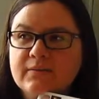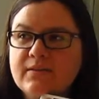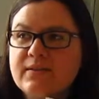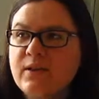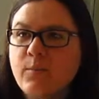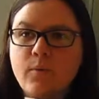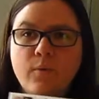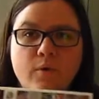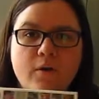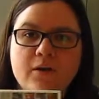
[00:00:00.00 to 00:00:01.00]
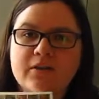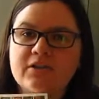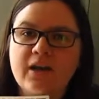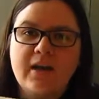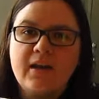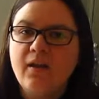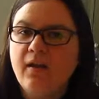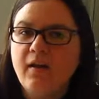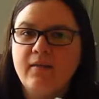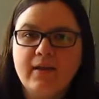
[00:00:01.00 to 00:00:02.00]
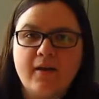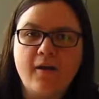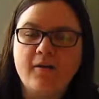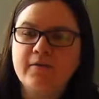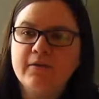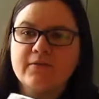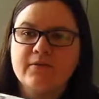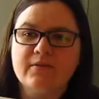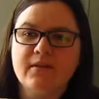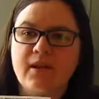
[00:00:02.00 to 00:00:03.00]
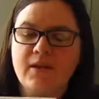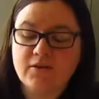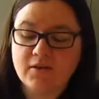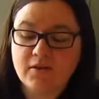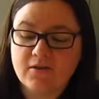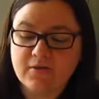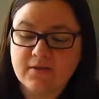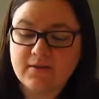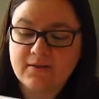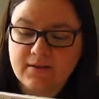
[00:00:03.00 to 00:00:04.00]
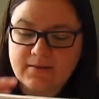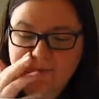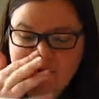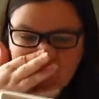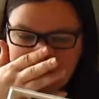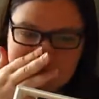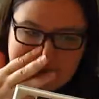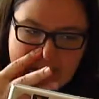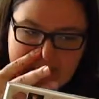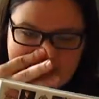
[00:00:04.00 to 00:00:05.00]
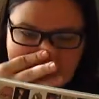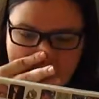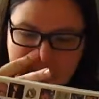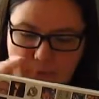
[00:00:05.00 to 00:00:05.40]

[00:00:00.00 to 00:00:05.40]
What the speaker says: Singapore, China, like all those Asian countries. It's pretty much that's